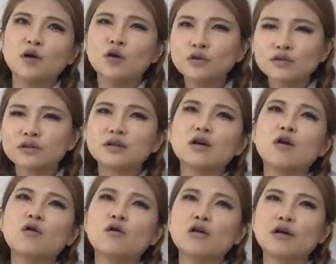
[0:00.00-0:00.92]
hook
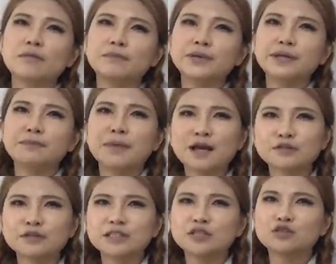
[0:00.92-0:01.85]
or be
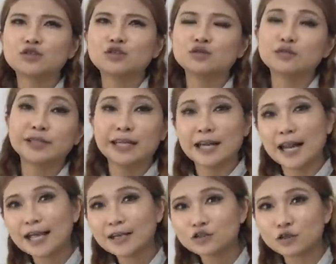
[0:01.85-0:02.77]
mounted to an
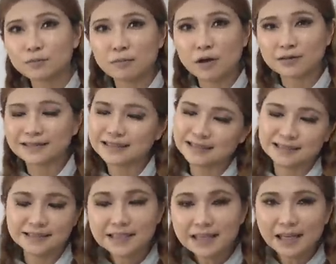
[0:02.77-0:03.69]
electric box in the
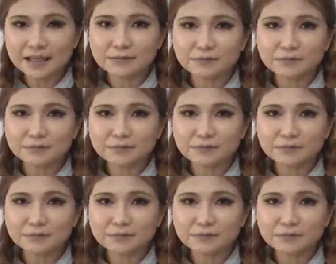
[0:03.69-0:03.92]
ceiling.